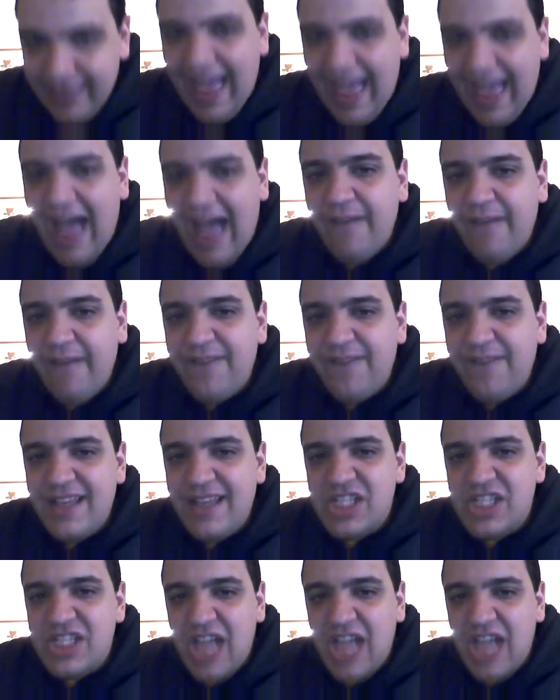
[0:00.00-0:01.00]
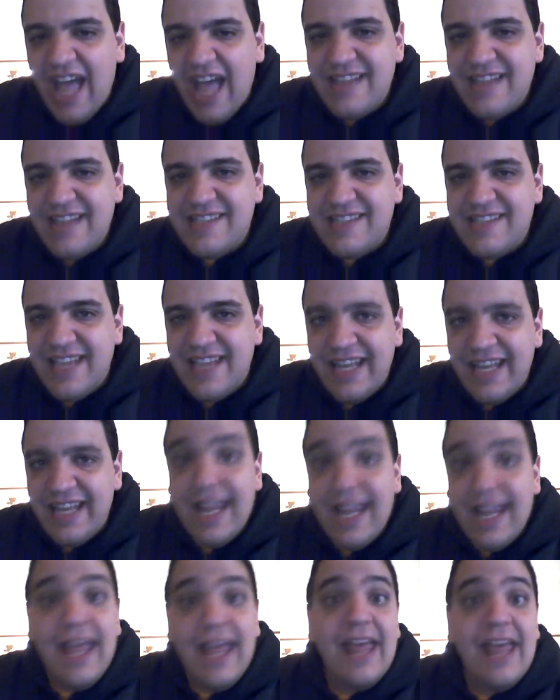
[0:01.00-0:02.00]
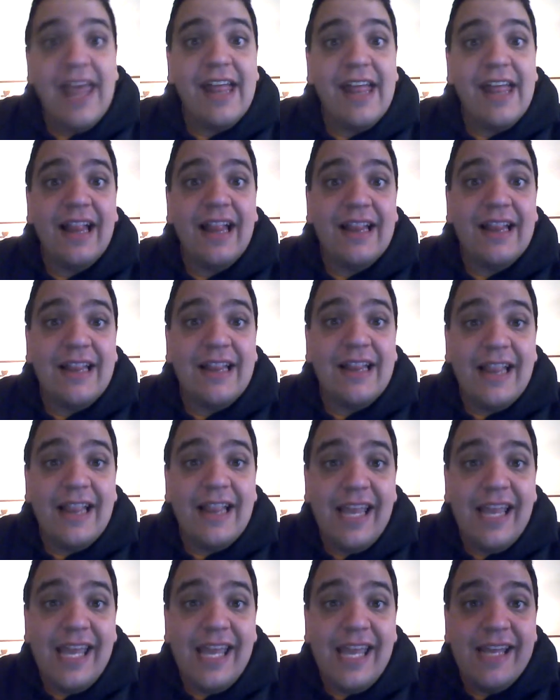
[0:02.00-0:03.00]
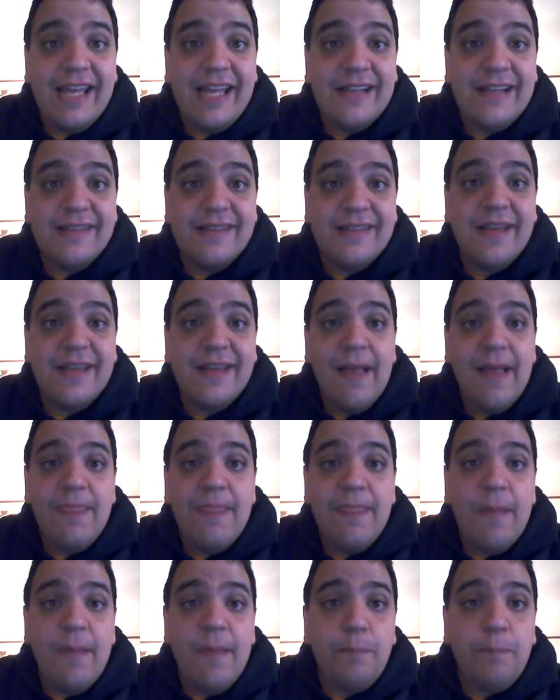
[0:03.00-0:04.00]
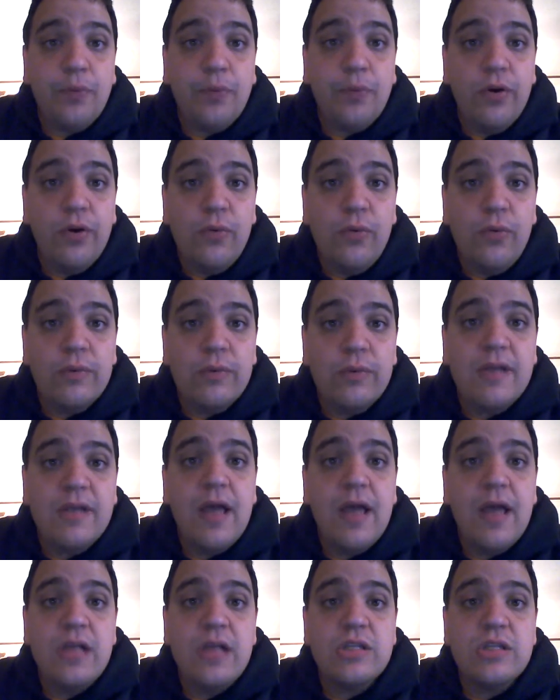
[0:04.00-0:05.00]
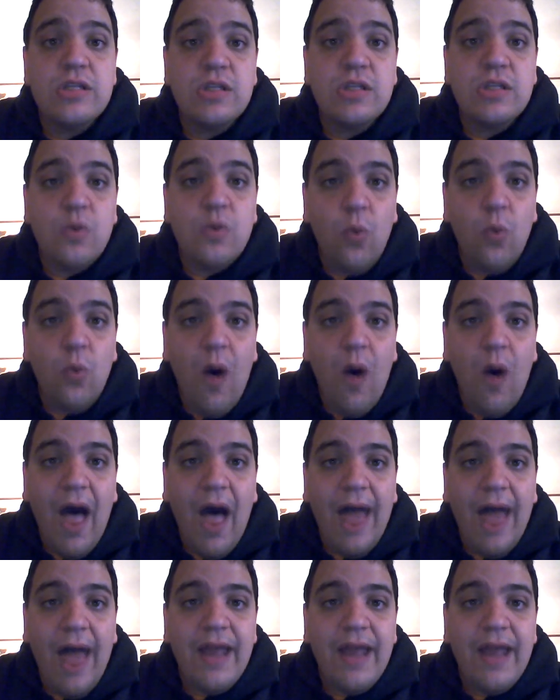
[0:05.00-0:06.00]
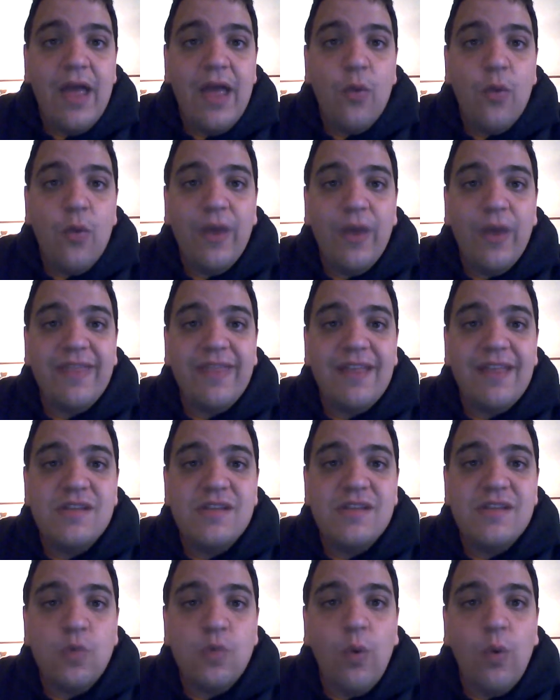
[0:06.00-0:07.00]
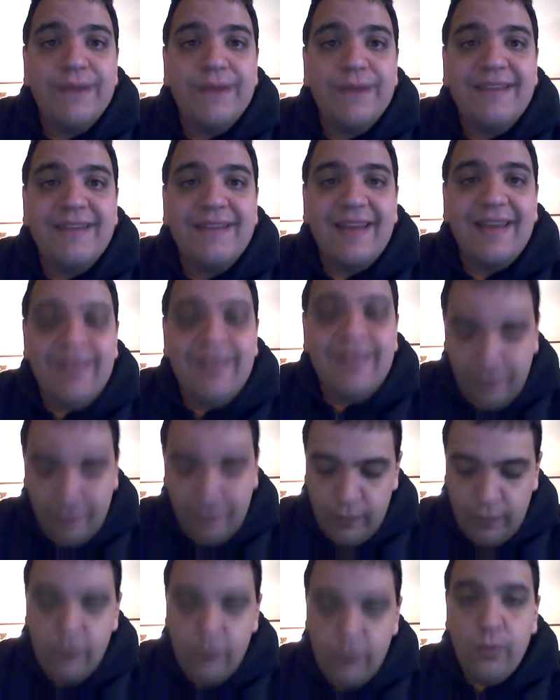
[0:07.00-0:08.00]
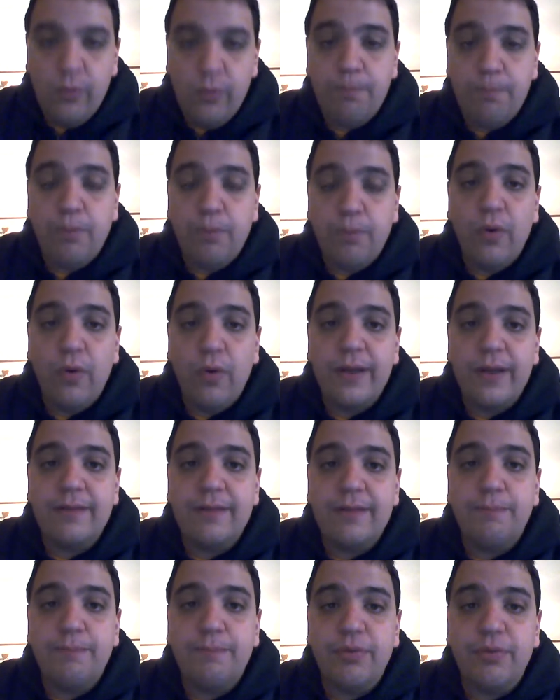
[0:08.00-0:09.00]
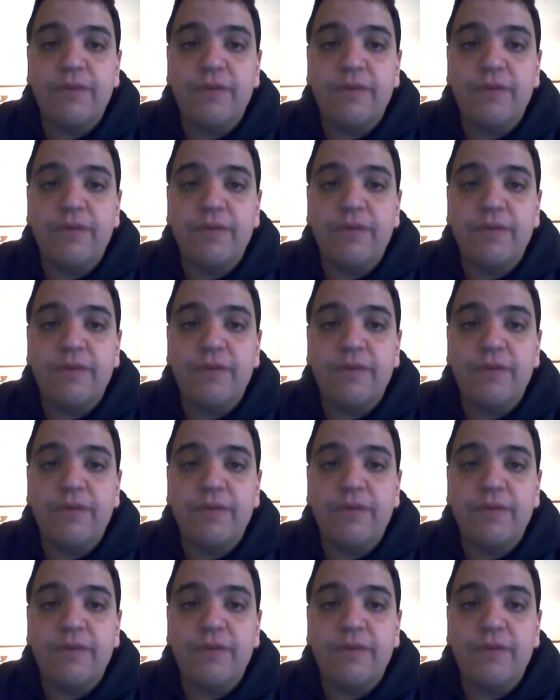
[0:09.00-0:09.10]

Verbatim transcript: Calvin Johnson uh, leads the Brute squad with a 22 point